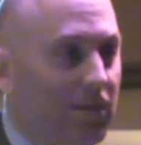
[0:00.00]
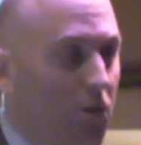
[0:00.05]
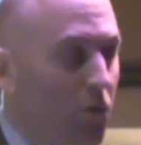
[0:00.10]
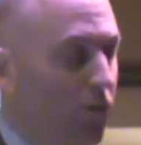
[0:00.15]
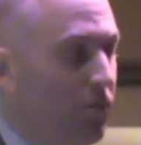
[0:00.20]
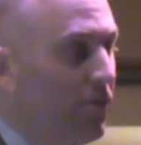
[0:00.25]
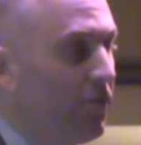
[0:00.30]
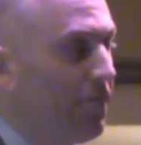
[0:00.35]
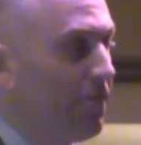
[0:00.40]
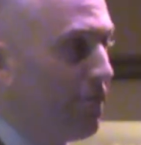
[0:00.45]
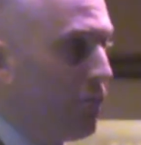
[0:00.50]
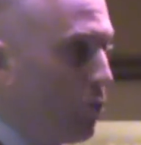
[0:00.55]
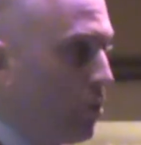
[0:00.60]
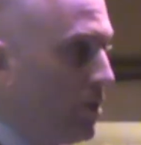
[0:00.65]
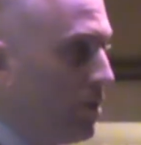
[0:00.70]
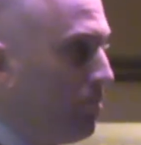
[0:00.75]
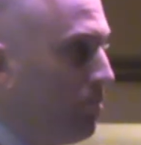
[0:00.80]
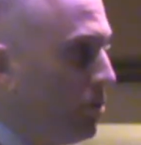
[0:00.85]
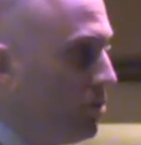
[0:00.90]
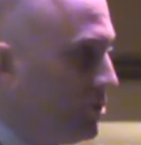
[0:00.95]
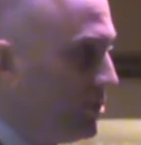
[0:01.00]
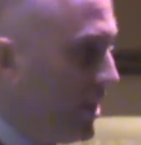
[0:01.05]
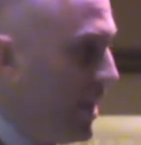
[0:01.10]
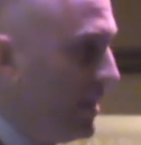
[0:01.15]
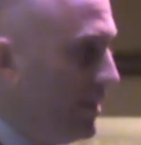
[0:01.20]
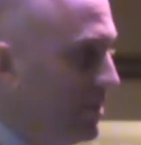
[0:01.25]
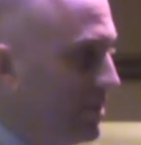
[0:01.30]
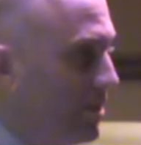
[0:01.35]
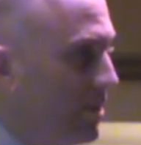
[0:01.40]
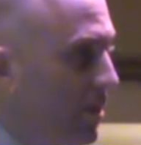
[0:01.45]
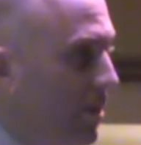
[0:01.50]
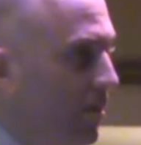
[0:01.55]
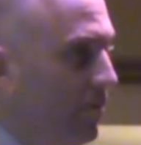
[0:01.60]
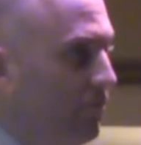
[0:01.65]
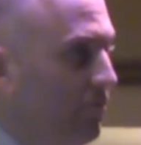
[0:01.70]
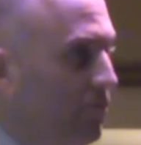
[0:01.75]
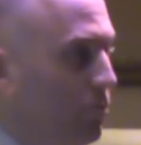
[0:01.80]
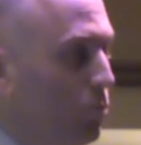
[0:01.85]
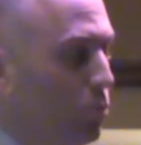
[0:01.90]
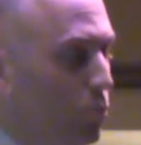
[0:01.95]
Over 40%
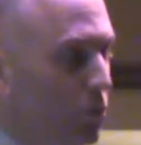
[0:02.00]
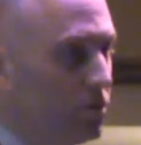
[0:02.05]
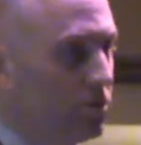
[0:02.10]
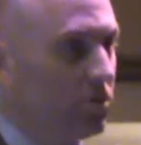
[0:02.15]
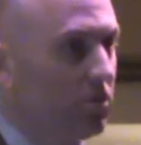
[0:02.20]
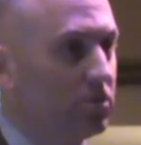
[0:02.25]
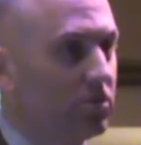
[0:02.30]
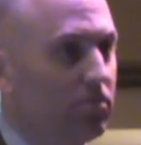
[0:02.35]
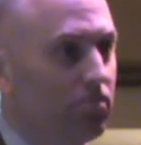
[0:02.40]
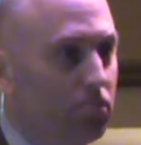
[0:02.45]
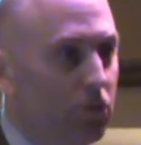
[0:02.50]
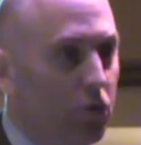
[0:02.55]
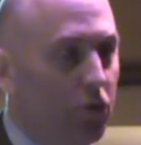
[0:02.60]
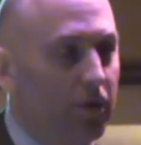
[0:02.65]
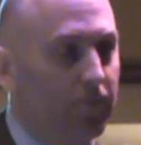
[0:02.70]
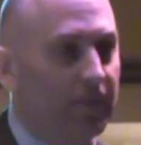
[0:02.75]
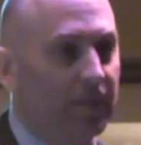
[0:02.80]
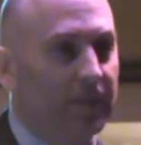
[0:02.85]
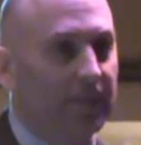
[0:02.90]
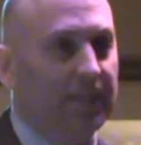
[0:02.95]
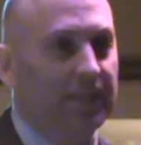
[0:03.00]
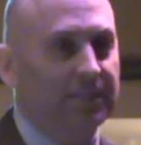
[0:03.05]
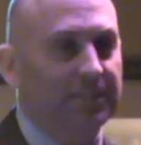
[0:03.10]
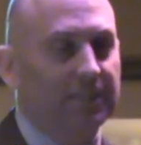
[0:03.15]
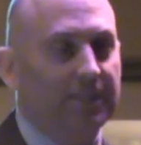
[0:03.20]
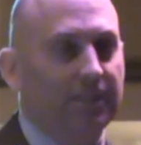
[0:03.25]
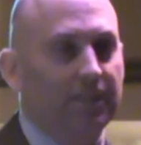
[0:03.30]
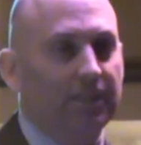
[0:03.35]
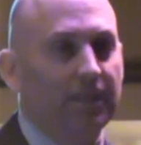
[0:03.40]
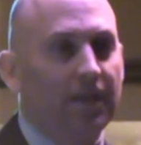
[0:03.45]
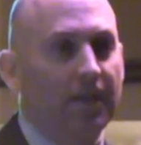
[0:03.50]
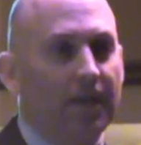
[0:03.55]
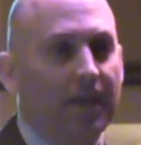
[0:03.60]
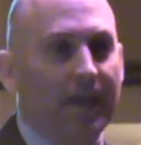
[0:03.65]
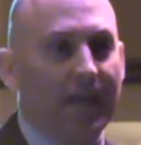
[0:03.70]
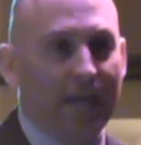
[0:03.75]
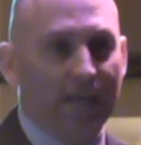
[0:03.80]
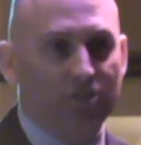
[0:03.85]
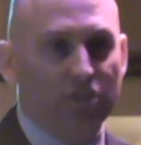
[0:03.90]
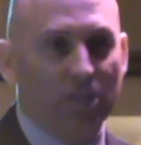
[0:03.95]
of Worcester's employment is in
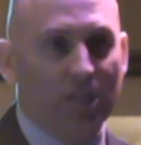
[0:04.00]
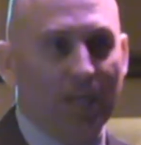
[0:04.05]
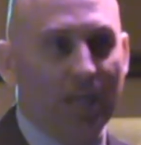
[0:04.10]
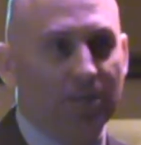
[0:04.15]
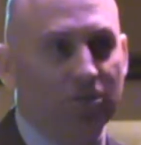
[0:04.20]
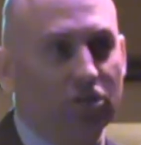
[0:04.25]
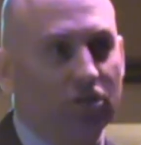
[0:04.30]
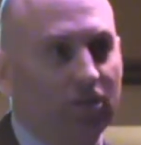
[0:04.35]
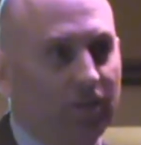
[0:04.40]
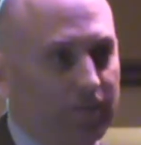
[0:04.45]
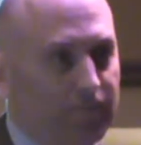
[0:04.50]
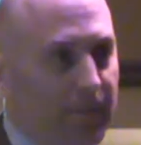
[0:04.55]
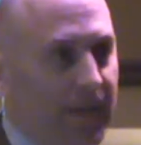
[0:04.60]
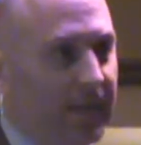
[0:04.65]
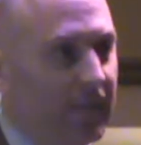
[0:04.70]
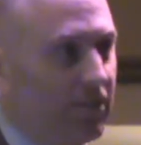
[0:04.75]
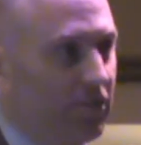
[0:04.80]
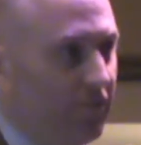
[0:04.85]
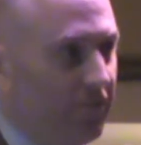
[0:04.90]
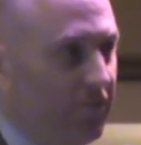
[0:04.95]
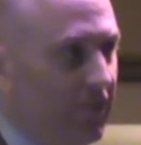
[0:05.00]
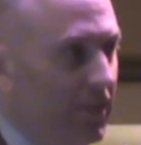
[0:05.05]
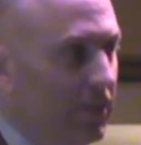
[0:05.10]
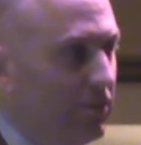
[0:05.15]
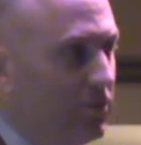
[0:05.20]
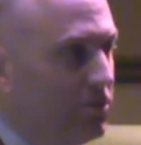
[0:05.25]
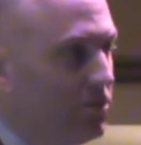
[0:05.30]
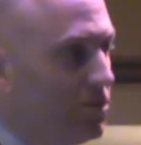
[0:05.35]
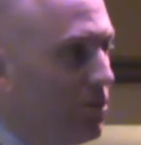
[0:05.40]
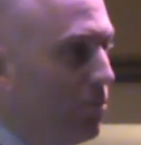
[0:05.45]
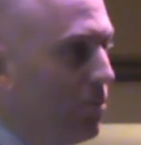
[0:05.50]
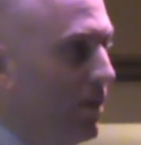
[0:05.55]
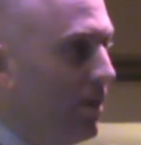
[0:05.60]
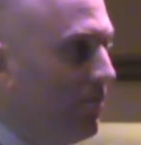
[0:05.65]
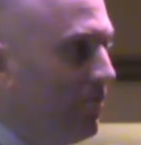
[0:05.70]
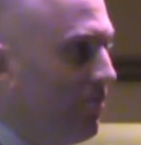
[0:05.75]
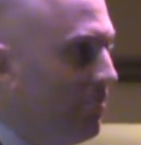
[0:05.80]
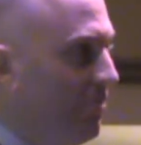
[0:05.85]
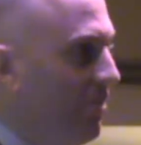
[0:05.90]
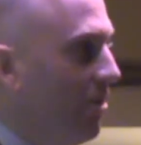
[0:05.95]
educational and medical fields. So we
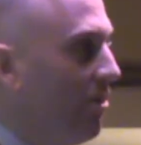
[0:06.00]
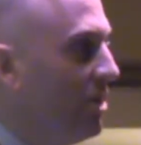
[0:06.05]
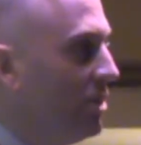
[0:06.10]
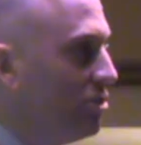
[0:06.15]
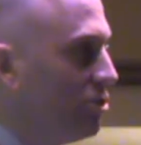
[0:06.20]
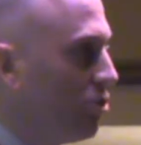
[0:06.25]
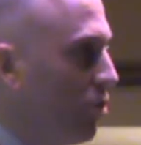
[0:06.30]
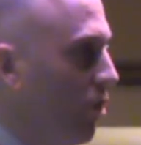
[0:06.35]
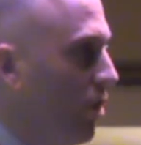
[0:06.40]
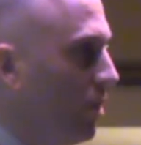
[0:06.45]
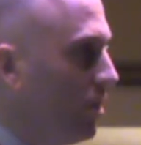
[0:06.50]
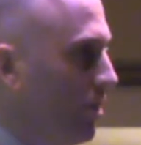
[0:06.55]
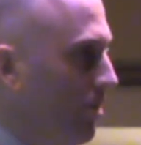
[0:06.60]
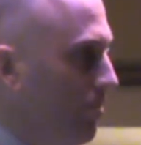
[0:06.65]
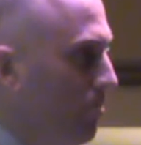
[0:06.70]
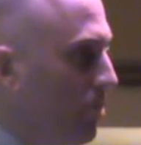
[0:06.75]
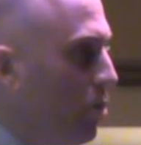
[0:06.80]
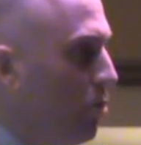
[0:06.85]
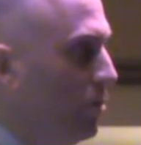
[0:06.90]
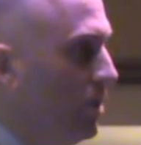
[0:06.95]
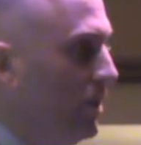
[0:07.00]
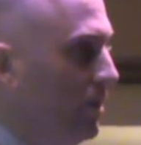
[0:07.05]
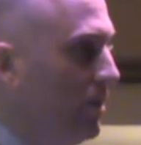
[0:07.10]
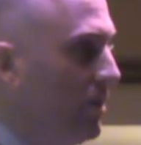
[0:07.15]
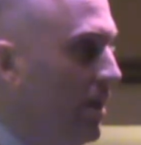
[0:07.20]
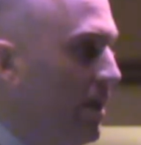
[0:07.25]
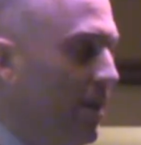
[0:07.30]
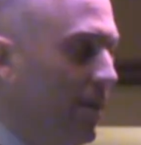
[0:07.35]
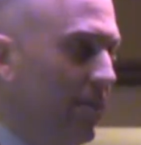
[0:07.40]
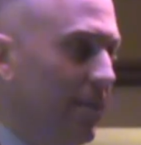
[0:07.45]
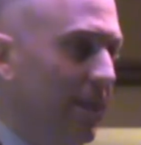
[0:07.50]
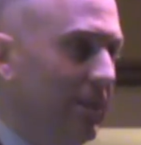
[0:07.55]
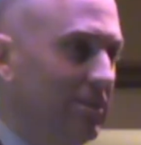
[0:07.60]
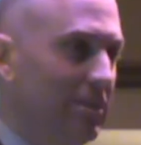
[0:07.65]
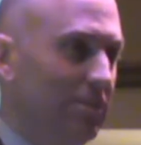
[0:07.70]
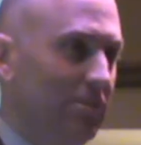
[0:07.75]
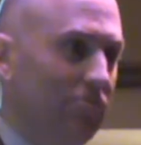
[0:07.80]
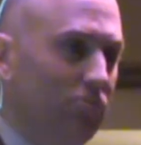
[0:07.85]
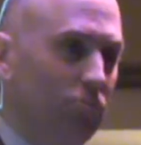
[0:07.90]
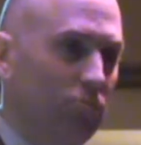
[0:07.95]
have a very strong component that's
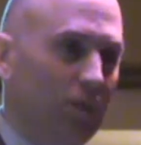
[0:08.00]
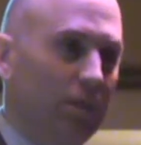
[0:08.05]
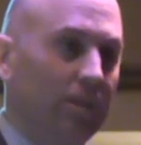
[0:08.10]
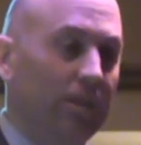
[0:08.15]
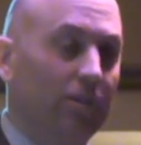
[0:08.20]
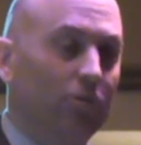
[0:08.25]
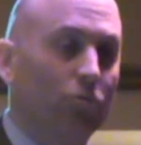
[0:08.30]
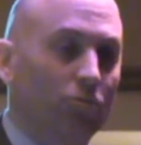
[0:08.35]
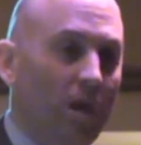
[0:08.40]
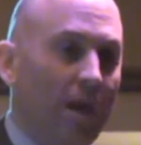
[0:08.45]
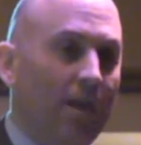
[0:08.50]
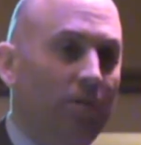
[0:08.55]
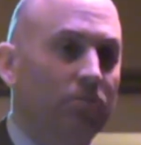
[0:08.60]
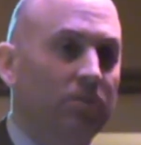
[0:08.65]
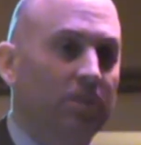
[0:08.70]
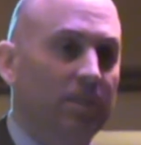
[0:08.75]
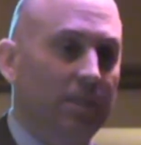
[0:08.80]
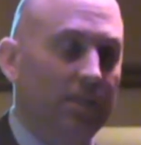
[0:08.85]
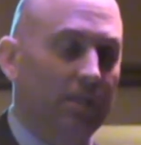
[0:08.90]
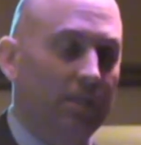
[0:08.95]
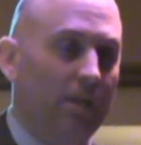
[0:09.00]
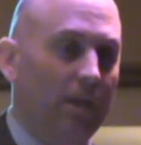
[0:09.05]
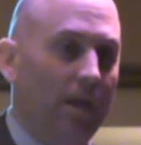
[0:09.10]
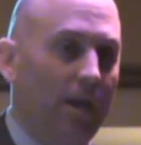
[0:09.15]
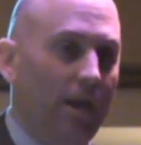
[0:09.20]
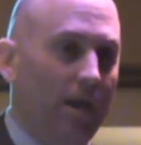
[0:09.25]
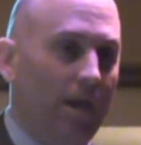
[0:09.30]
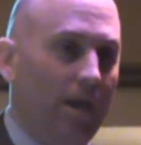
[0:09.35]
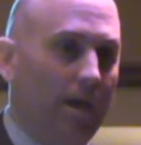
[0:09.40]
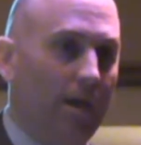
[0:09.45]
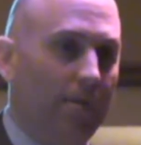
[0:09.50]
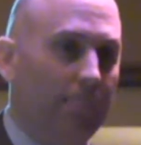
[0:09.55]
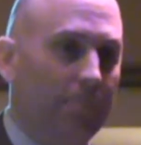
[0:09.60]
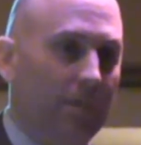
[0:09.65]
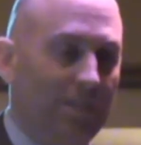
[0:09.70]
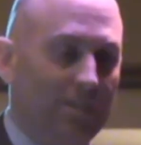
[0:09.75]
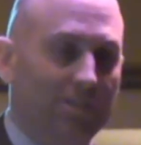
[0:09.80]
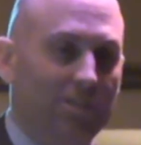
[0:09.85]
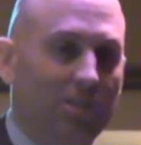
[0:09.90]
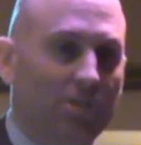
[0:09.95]
in really grounded
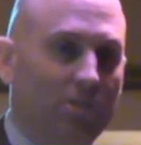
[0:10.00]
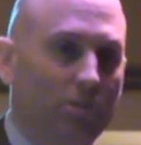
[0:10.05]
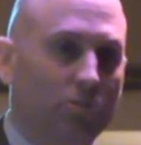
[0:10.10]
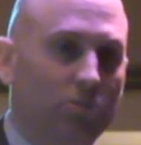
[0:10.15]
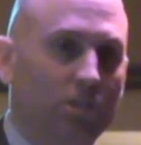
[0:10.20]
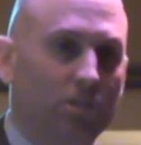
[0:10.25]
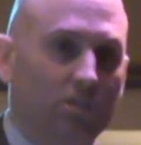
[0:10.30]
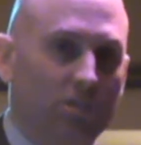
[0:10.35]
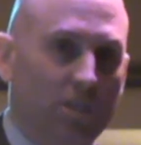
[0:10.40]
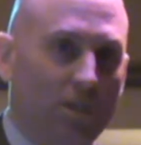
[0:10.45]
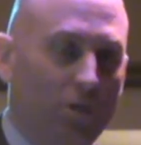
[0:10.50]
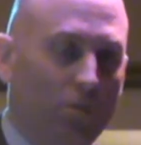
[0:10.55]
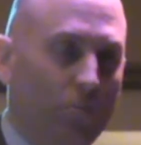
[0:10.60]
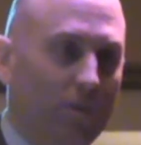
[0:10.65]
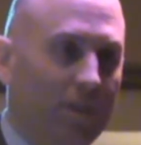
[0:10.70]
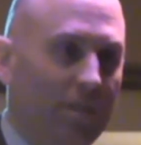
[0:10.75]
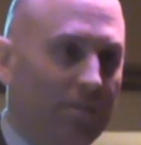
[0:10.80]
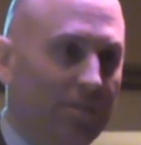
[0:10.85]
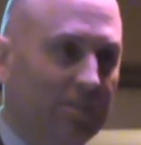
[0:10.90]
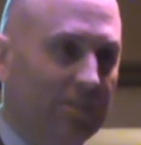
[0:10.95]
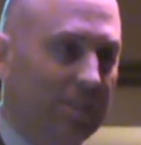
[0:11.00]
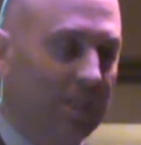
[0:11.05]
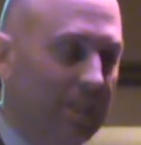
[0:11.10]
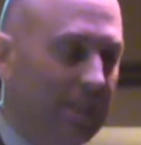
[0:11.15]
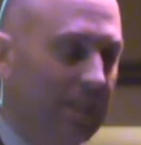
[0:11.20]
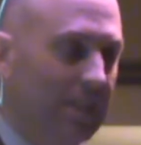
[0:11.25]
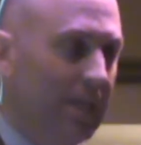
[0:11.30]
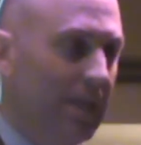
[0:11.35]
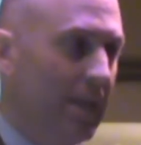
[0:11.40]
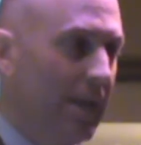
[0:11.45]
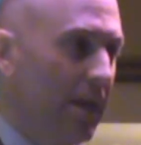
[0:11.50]
institutions here within the city.